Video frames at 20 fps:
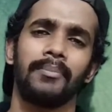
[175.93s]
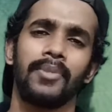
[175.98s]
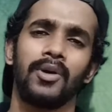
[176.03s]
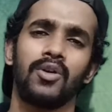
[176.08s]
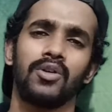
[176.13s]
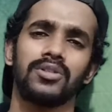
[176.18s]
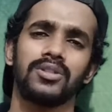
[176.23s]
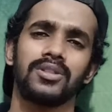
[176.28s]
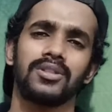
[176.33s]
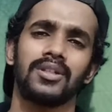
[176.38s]

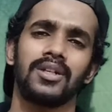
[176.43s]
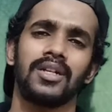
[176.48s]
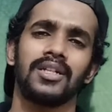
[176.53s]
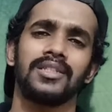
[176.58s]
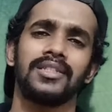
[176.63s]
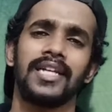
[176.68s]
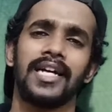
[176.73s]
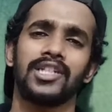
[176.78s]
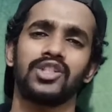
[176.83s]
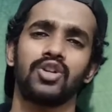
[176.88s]
because
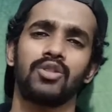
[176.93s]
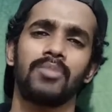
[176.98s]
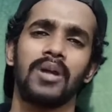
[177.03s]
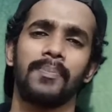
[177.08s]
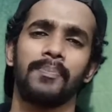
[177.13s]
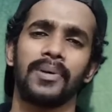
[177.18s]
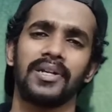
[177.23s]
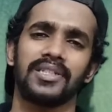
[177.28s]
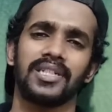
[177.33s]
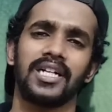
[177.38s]
there should
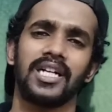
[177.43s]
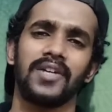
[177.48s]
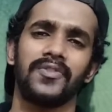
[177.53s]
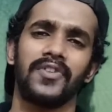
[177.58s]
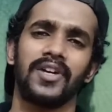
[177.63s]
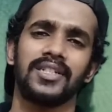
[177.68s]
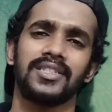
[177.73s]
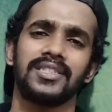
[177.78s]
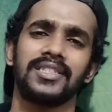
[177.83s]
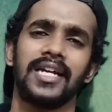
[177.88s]
be a pressure
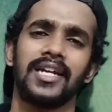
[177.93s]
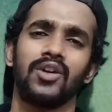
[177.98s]
difference,